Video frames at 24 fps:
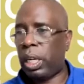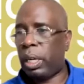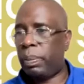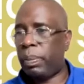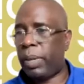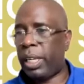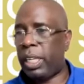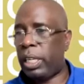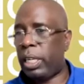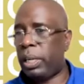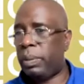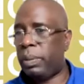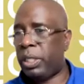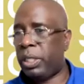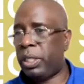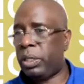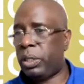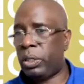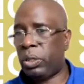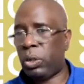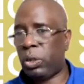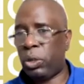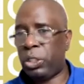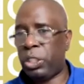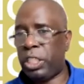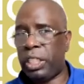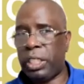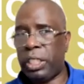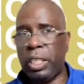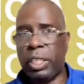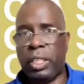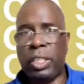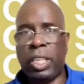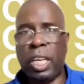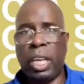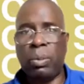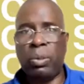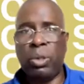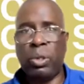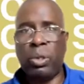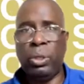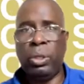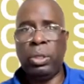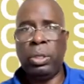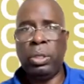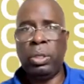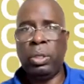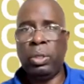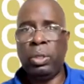My name is Coach Idris Hamoud.